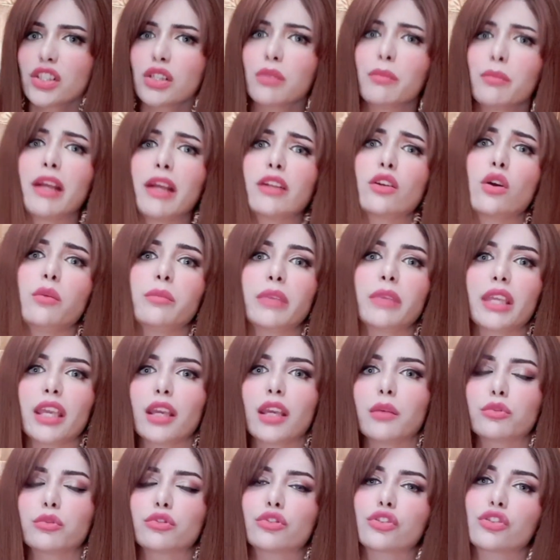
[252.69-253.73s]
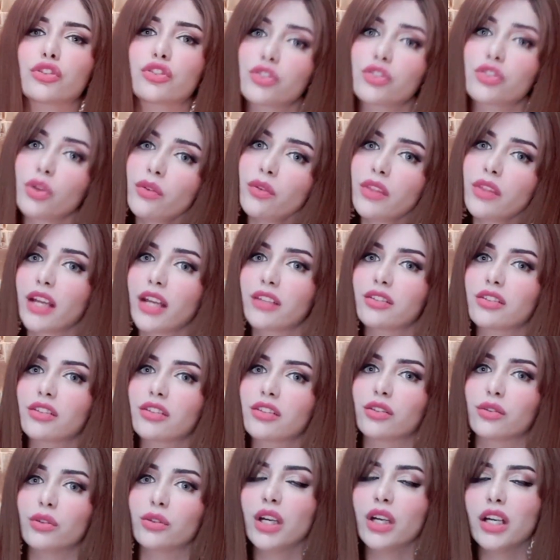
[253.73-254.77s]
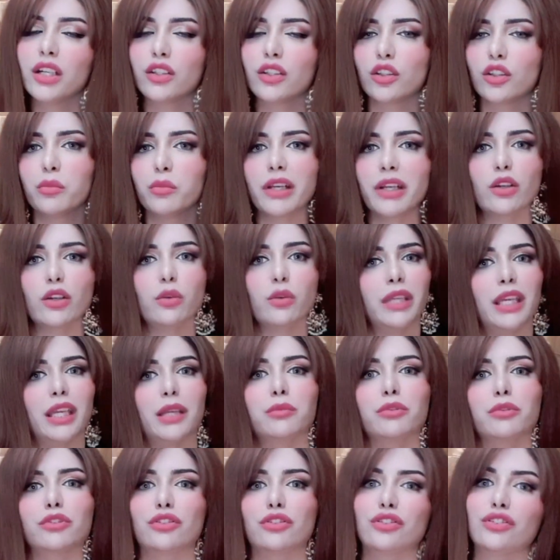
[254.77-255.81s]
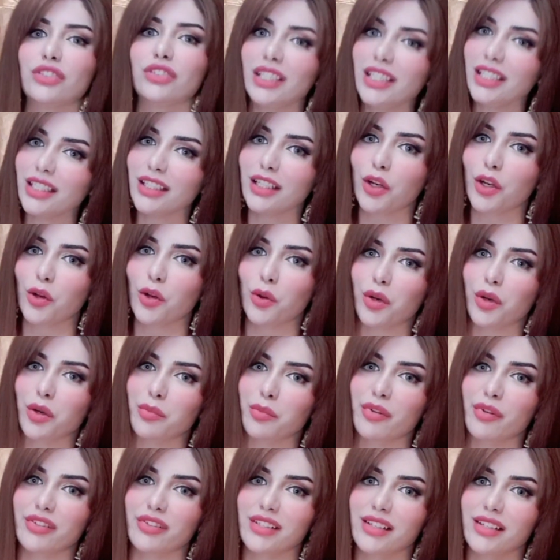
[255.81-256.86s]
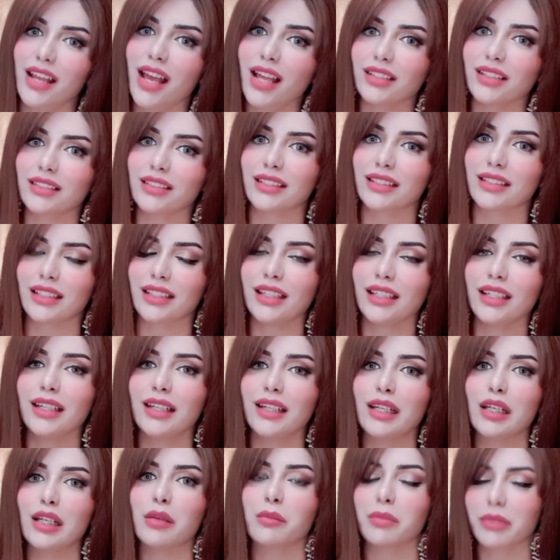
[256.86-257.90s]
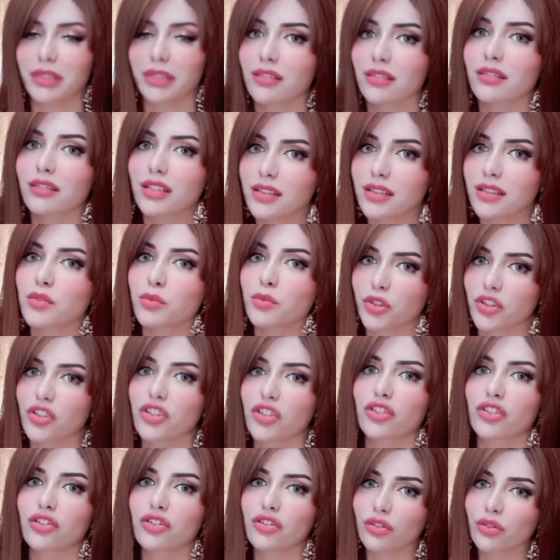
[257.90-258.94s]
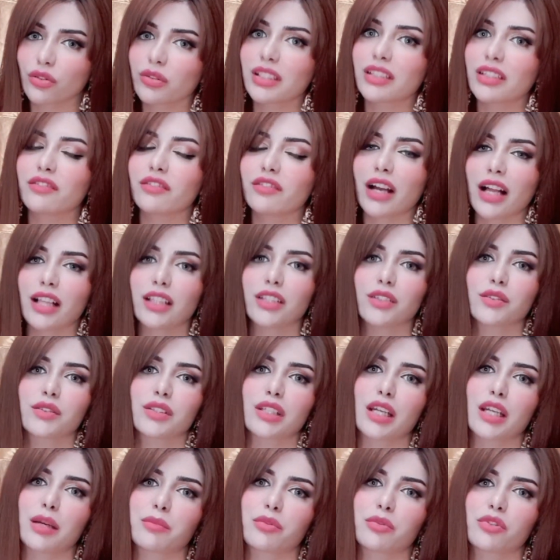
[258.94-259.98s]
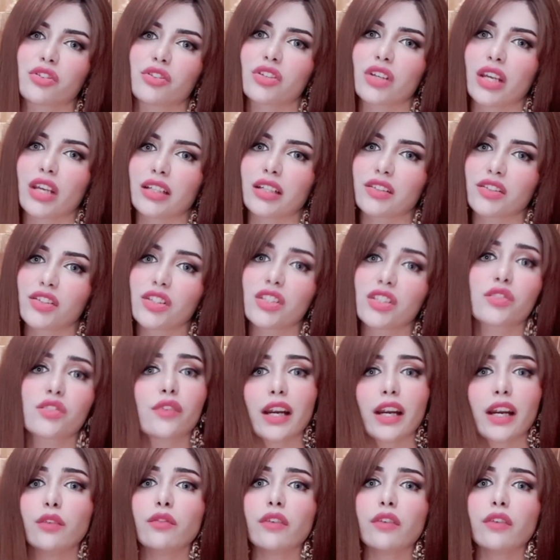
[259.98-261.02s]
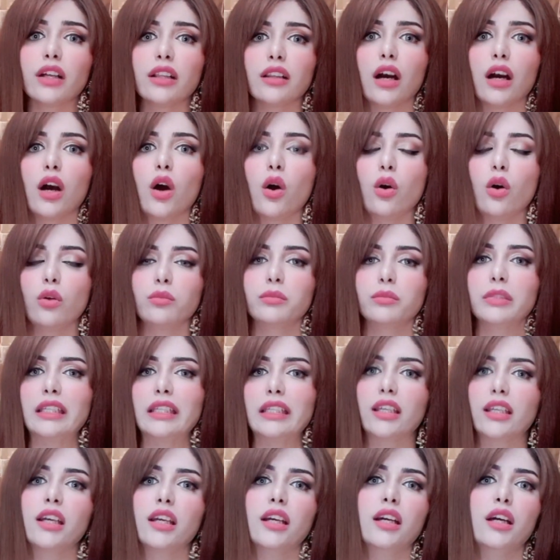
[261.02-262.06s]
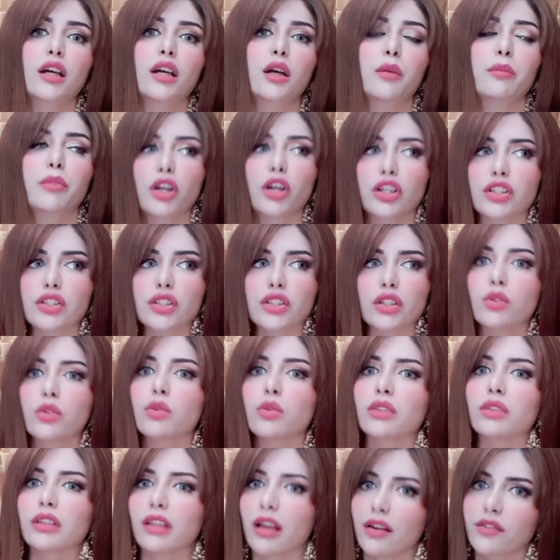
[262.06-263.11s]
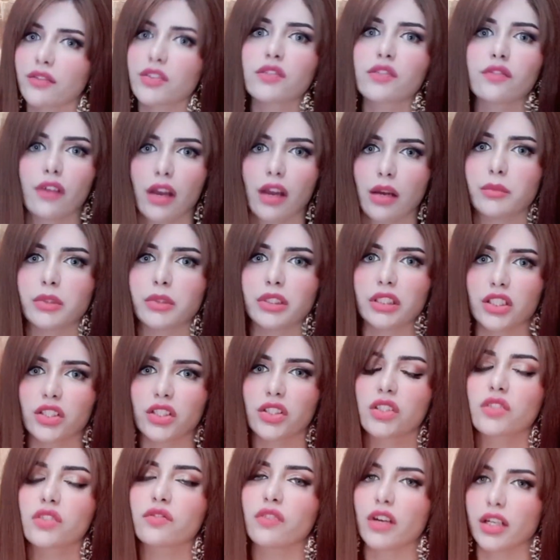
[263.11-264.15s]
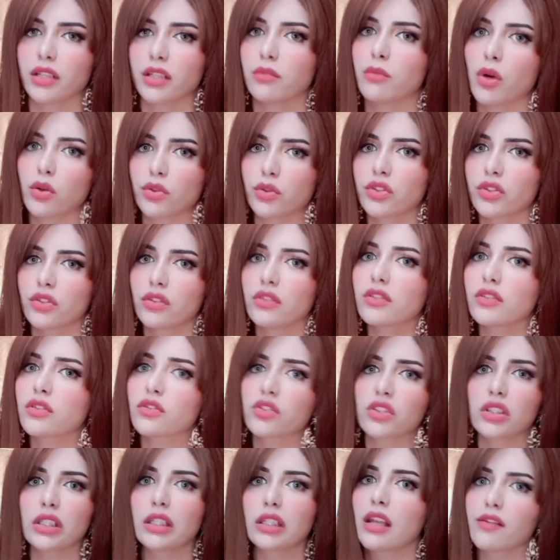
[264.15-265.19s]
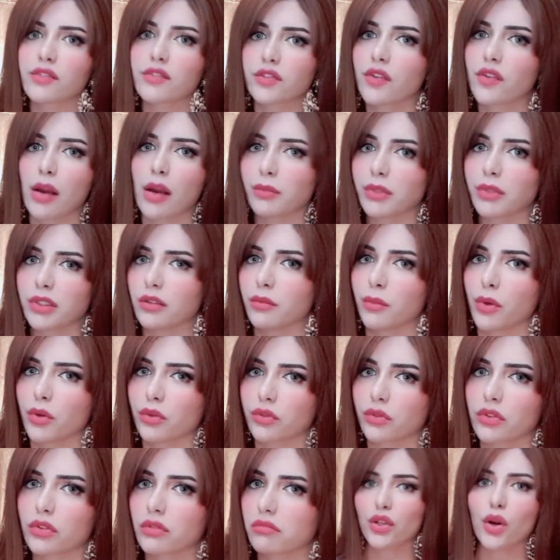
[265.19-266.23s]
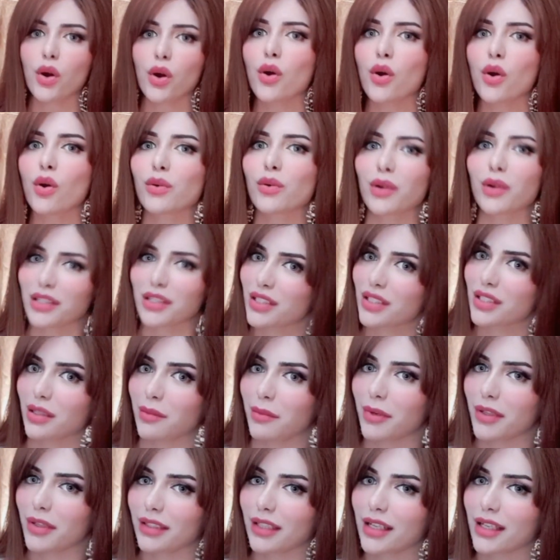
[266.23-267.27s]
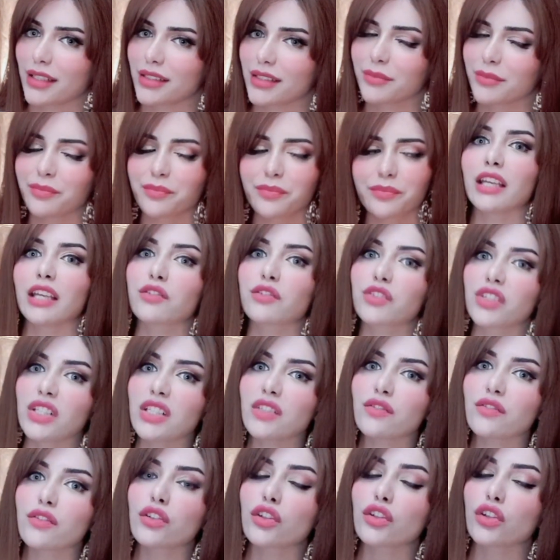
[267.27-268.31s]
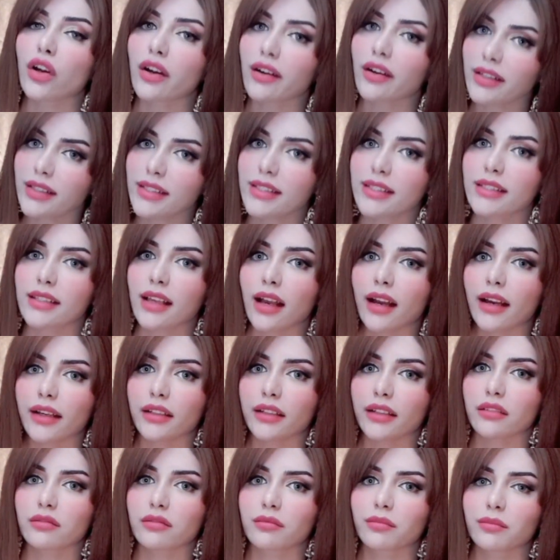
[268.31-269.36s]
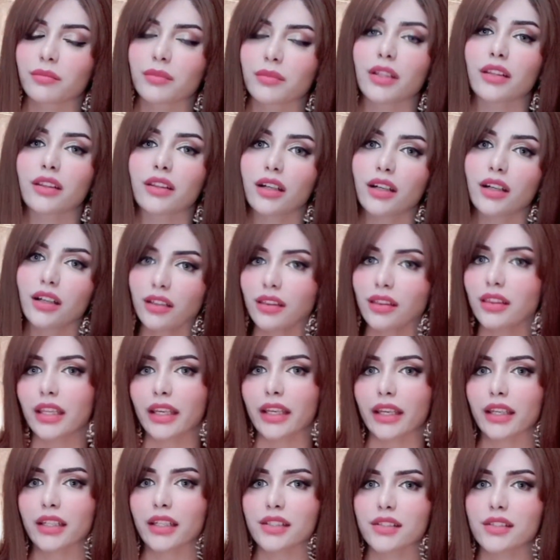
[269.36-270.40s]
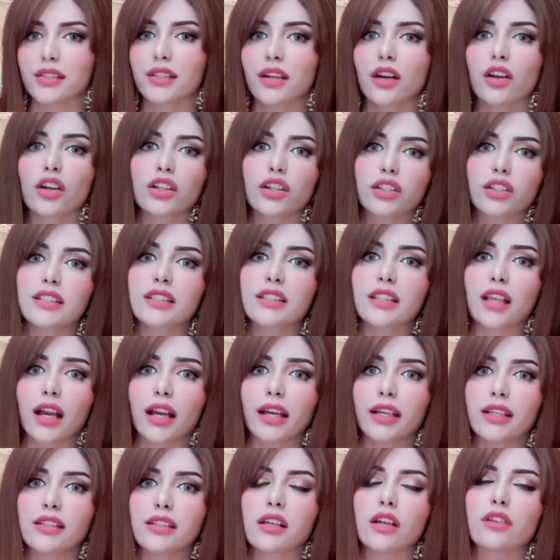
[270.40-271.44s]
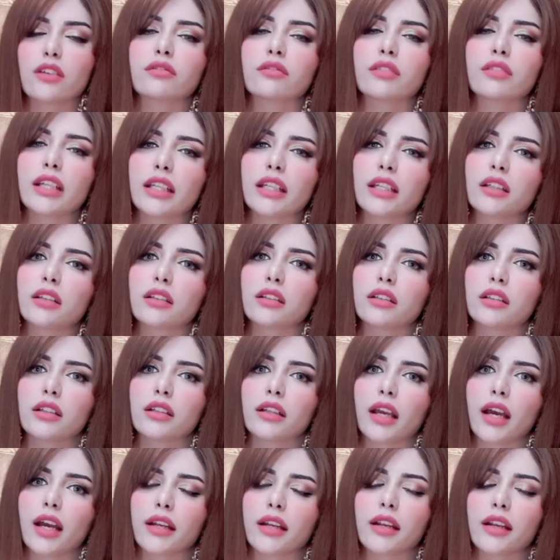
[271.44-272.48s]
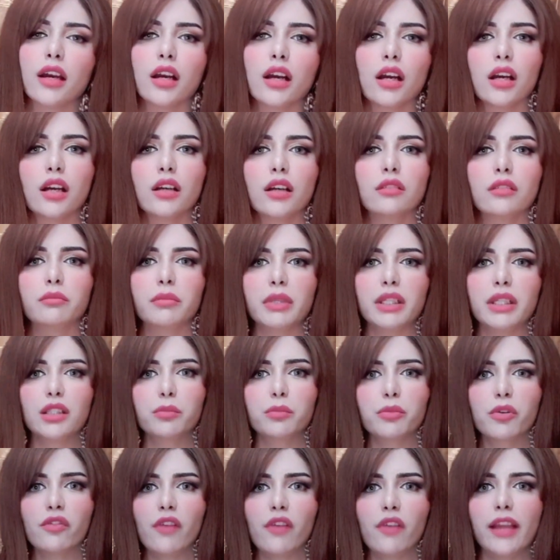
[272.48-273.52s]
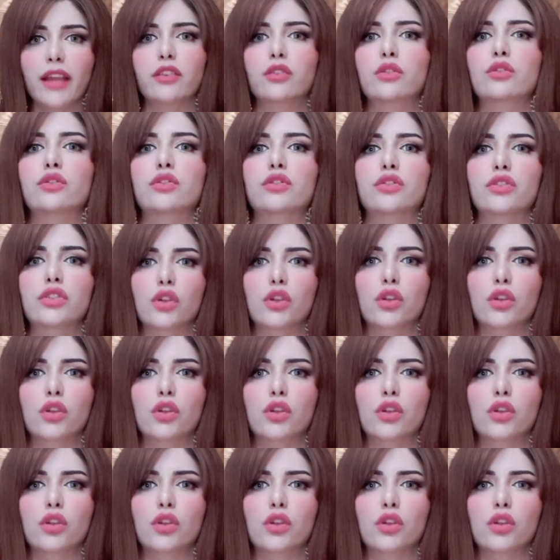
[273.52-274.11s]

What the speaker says: She might not be able to show that to you. You might not be able to see that on her personality, but this is what she truly values and appreciates. She's very well a homely person who loves family. She's very emotional, so she loves family the most. No question about that. If she's with an earth sign, the good thing is, earth signs are really good at being the providers.